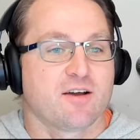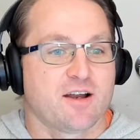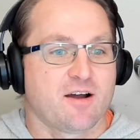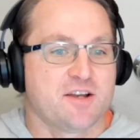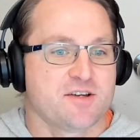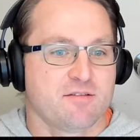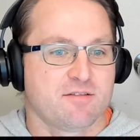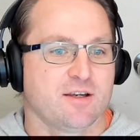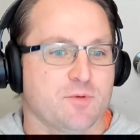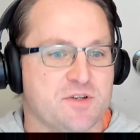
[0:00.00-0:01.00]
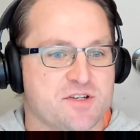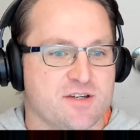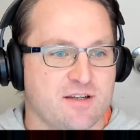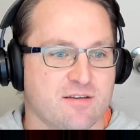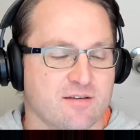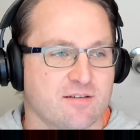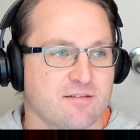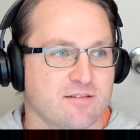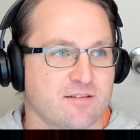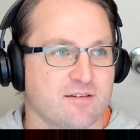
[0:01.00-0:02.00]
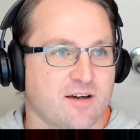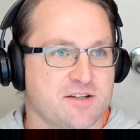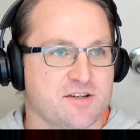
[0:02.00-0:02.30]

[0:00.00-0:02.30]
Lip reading: I don't think we see the